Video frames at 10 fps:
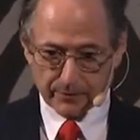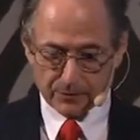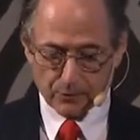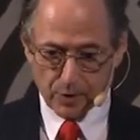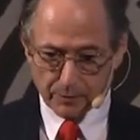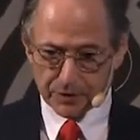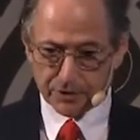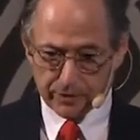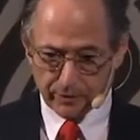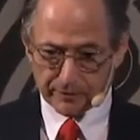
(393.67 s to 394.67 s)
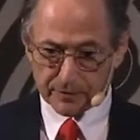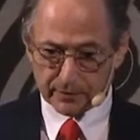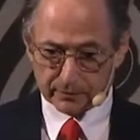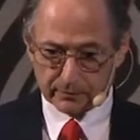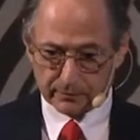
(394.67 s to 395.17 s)
to work with Shneur
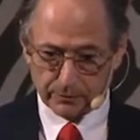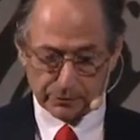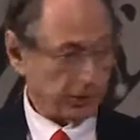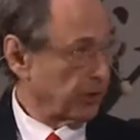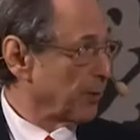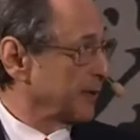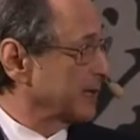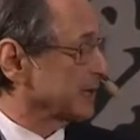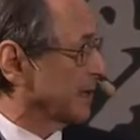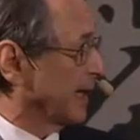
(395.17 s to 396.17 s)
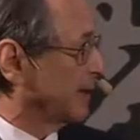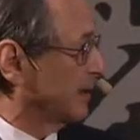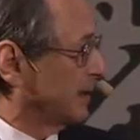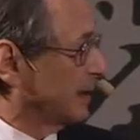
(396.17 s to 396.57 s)
Lifson, who's shown on the next slide.